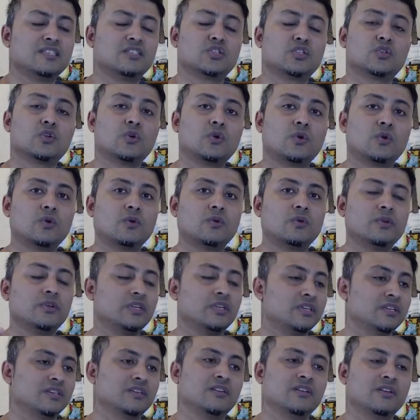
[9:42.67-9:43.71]
so
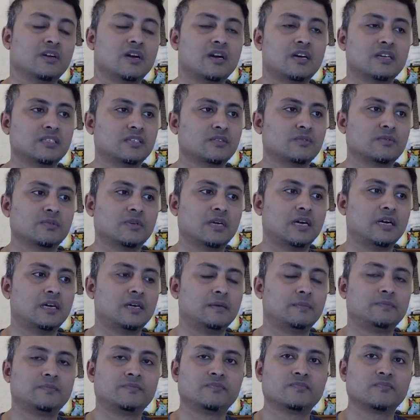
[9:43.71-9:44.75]
you guys
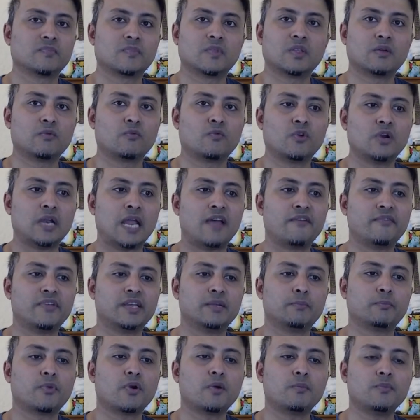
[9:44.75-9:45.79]
won't have any
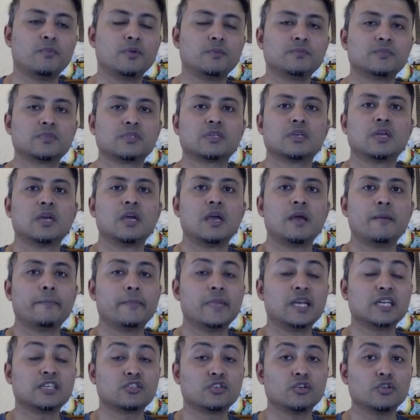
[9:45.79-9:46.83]
problems. Make
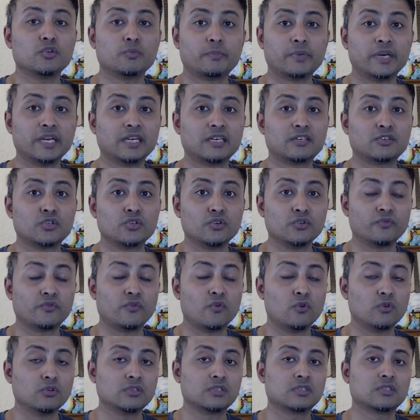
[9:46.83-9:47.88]
sure you bring 2
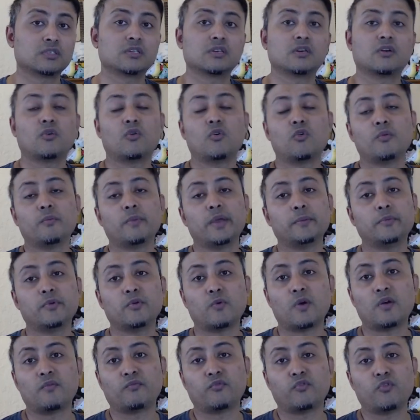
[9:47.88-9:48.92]
phones, or maybe
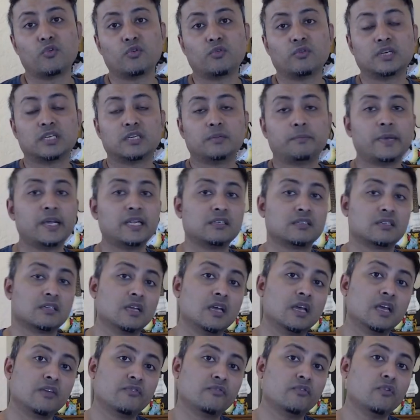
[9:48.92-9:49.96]
1 phone, depends.
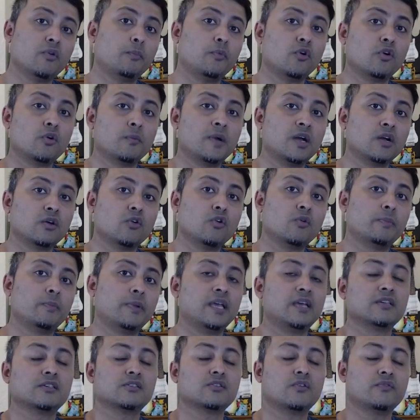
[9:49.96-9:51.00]
If you're Pokemon Go
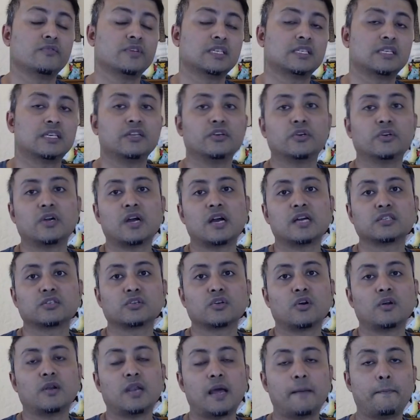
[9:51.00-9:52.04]
players, obviously you guys
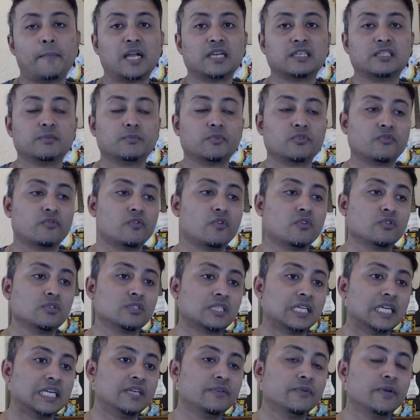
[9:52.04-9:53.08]
got like multiple phones
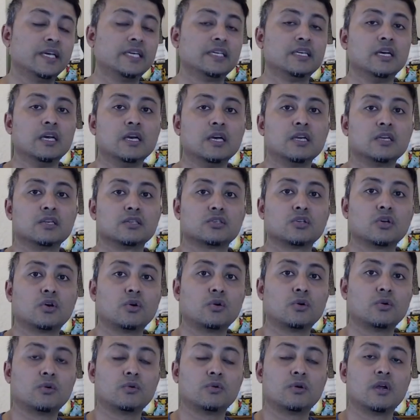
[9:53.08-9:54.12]
anyway.
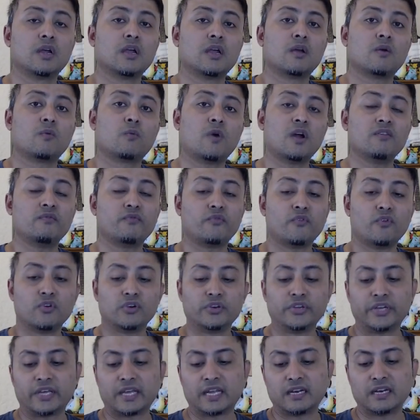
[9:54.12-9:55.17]
So one phone you
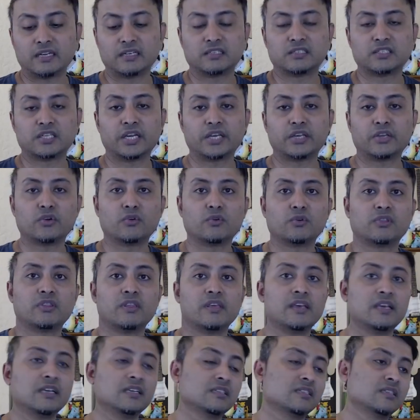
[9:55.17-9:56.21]
can check your
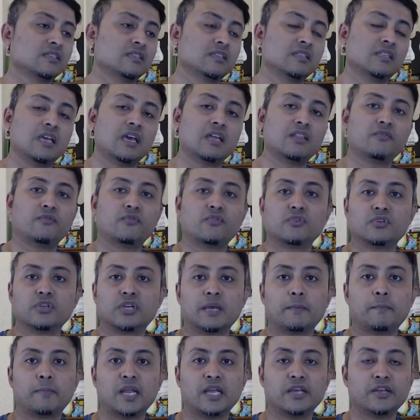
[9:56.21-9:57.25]
things, the other phone you can
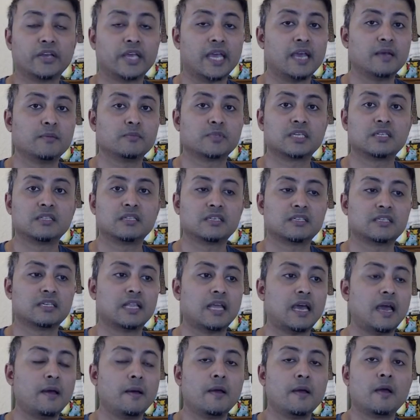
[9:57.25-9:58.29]
play your games and this and
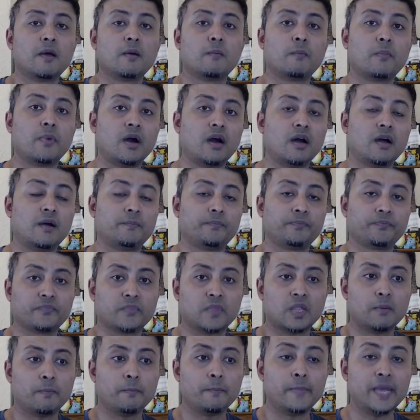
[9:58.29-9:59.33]
that. But
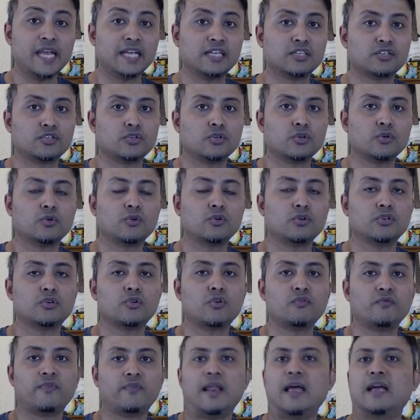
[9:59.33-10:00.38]
make sure
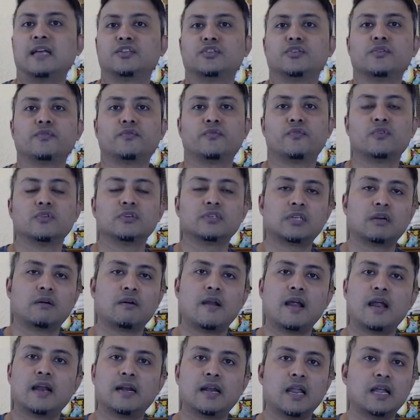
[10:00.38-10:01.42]
don't flash your phones
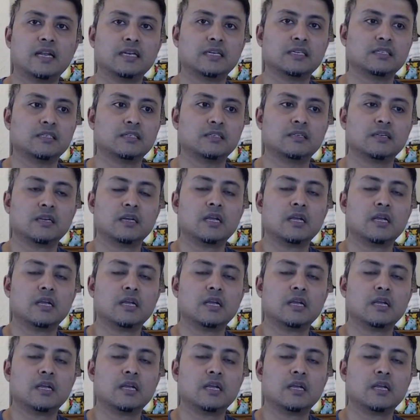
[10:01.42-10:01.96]
around London.